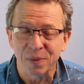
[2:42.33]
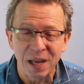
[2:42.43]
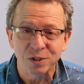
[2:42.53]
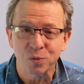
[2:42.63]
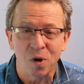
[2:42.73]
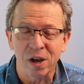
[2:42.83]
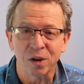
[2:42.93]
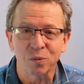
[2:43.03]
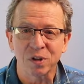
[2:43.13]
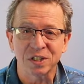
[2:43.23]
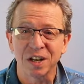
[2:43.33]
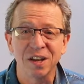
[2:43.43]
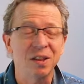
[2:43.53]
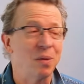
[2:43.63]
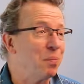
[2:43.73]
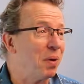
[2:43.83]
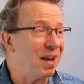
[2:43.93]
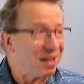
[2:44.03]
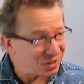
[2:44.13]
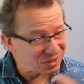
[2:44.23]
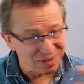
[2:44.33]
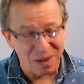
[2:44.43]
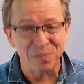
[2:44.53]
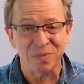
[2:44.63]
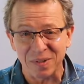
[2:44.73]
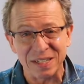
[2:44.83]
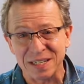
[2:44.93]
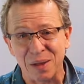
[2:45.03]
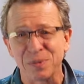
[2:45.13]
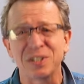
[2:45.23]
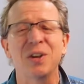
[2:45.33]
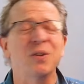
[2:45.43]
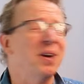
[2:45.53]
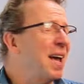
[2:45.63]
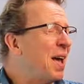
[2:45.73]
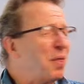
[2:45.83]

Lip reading: That's why I'd want to learn them. Plus, reason number two,